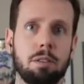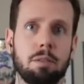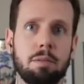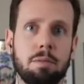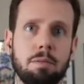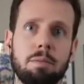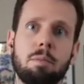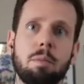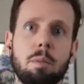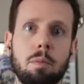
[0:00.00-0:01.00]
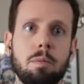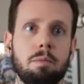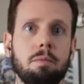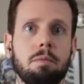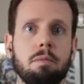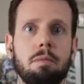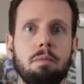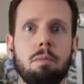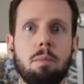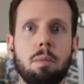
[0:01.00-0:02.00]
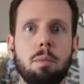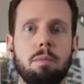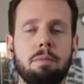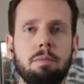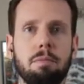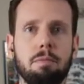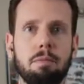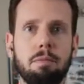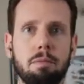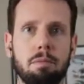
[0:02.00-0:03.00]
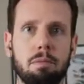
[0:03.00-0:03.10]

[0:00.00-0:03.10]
The person shown says nothing.